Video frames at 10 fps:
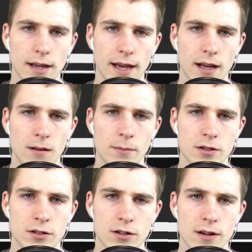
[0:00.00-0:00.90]
helper
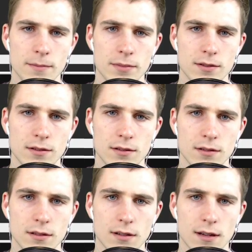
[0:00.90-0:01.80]

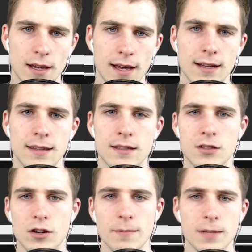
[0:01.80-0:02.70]
scripts and
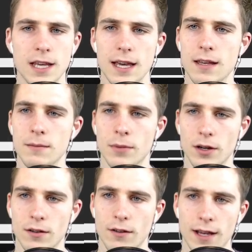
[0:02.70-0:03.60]
script get
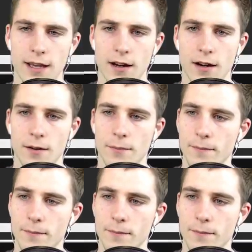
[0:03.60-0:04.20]
input right here.